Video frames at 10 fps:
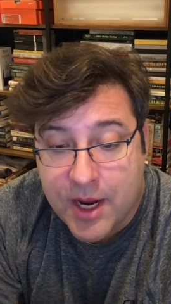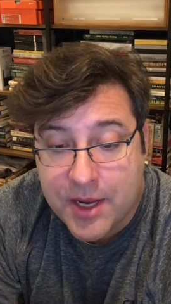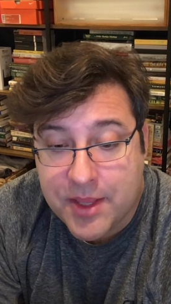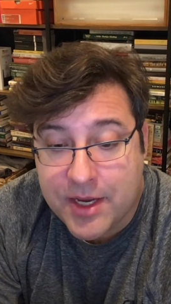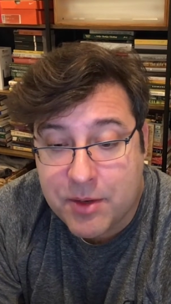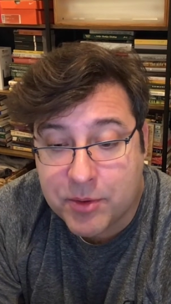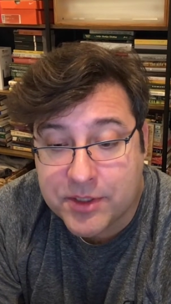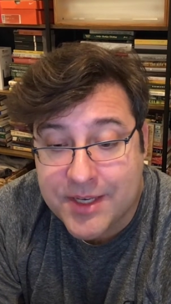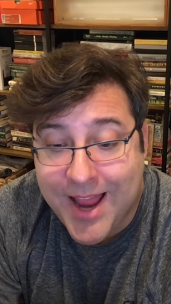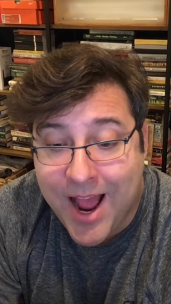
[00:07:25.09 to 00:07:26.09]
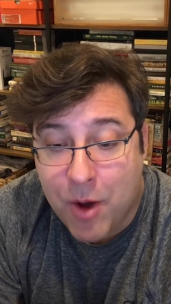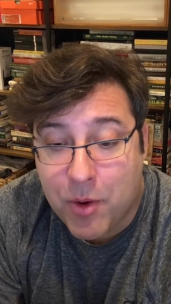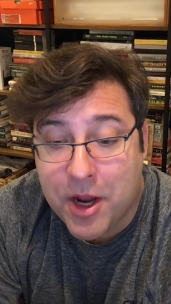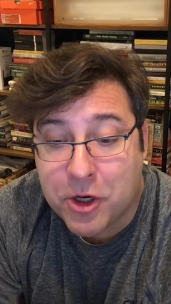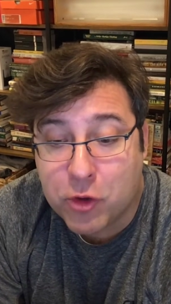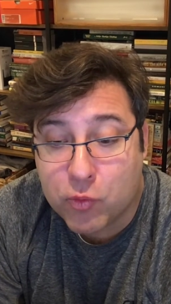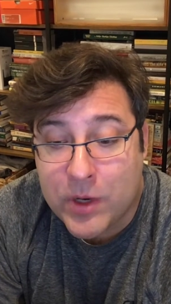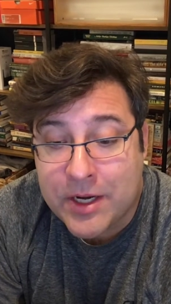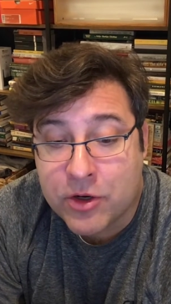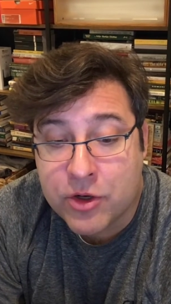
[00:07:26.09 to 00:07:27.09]
and that he was now a
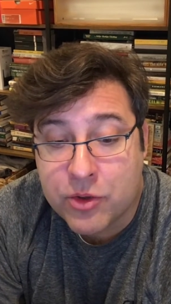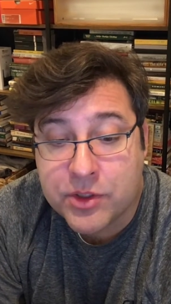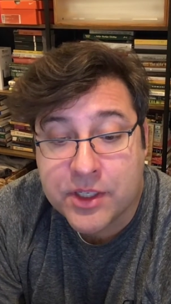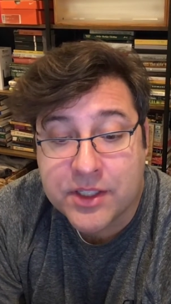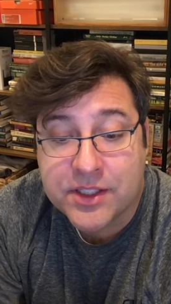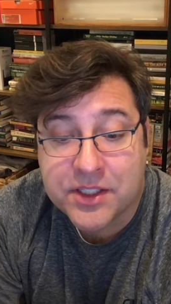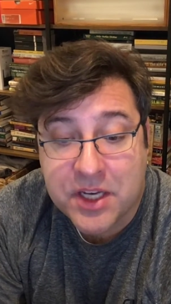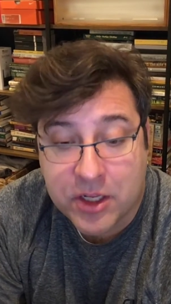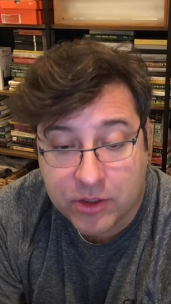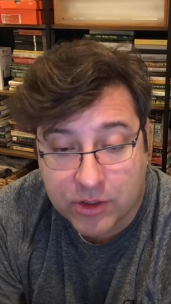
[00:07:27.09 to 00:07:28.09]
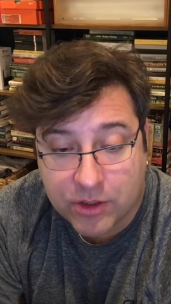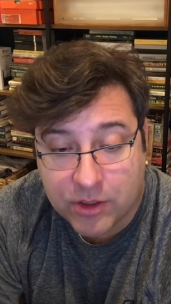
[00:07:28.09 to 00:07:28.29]
greater nuisance still.